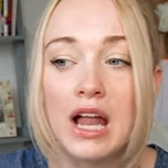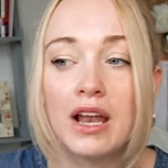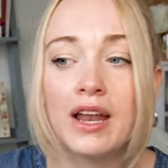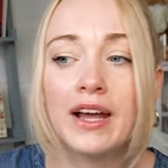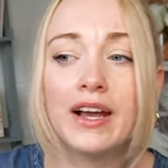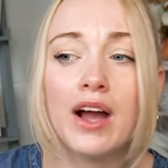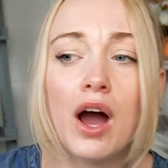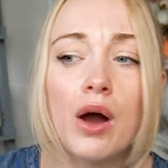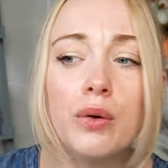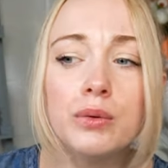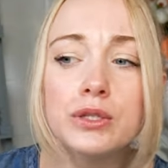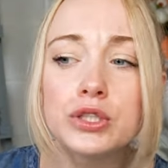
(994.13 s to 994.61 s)

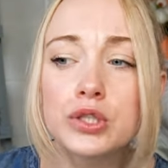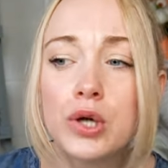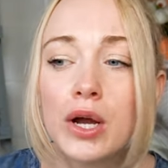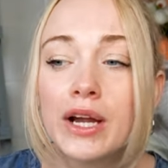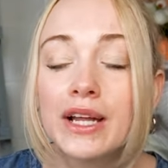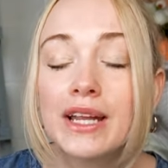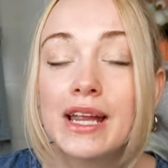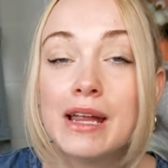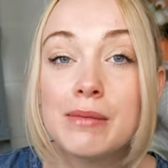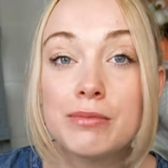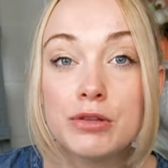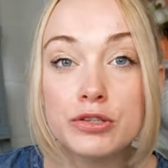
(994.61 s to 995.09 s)
Like I would try
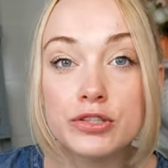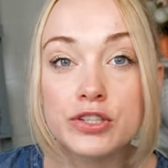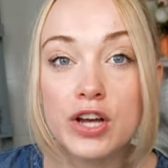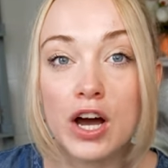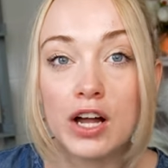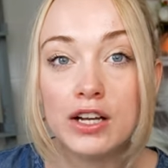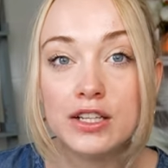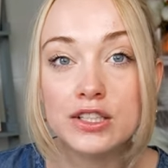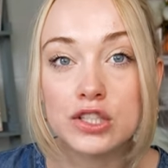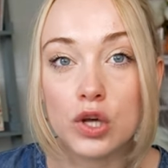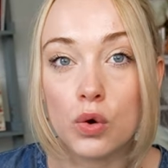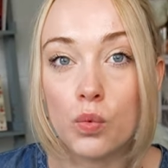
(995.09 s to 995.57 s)
and keep those
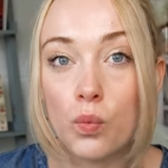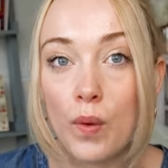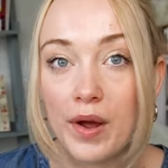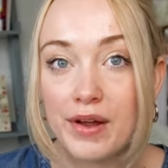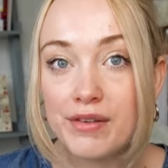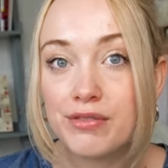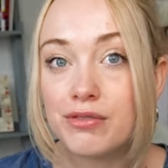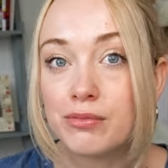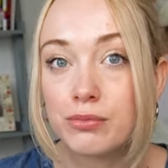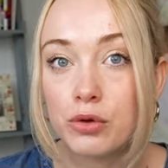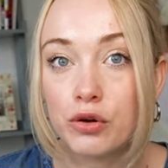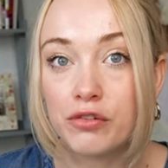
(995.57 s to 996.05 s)
colors away
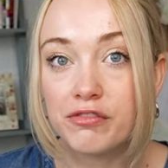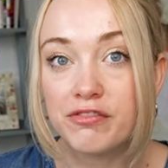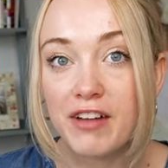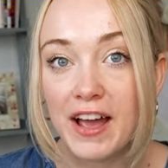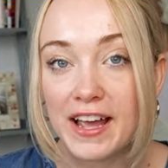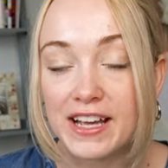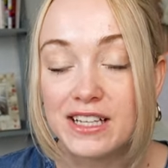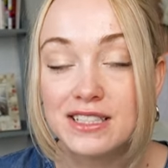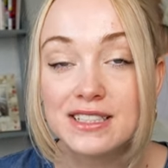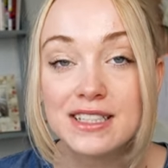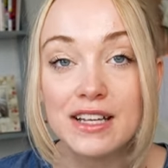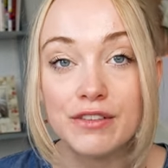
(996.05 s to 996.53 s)
from your
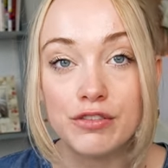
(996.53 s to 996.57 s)
face